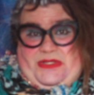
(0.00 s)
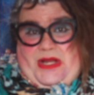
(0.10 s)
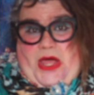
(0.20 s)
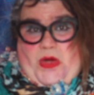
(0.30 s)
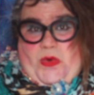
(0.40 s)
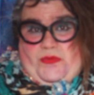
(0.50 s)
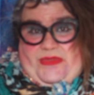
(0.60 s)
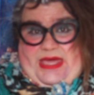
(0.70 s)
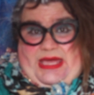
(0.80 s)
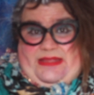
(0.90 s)
you know
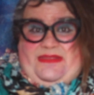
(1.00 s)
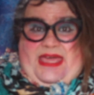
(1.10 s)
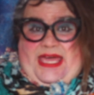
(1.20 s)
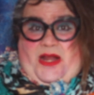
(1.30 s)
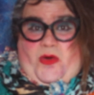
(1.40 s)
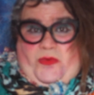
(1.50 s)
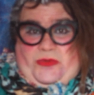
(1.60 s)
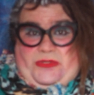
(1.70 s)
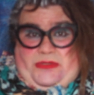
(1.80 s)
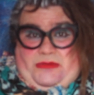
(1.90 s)
that
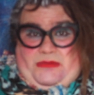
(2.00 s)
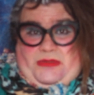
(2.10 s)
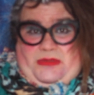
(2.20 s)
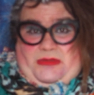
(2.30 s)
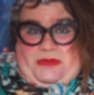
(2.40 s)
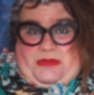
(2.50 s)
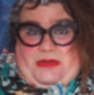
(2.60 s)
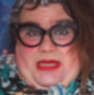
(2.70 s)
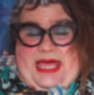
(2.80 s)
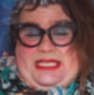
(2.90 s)
Thanos
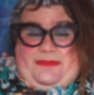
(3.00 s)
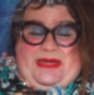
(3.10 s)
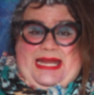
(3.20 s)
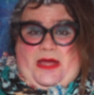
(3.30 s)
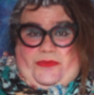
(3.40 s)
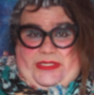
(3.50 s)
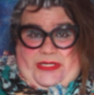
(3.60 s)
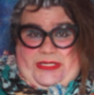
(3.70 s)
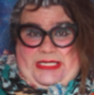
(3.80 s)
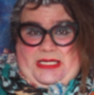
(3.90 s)
has been
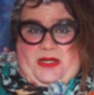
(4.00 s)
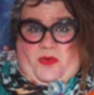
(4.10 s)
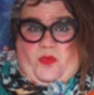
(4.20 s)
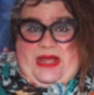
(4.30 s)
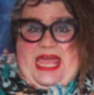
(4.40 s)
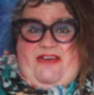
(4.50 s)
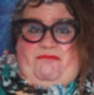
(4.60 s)
outdone. We have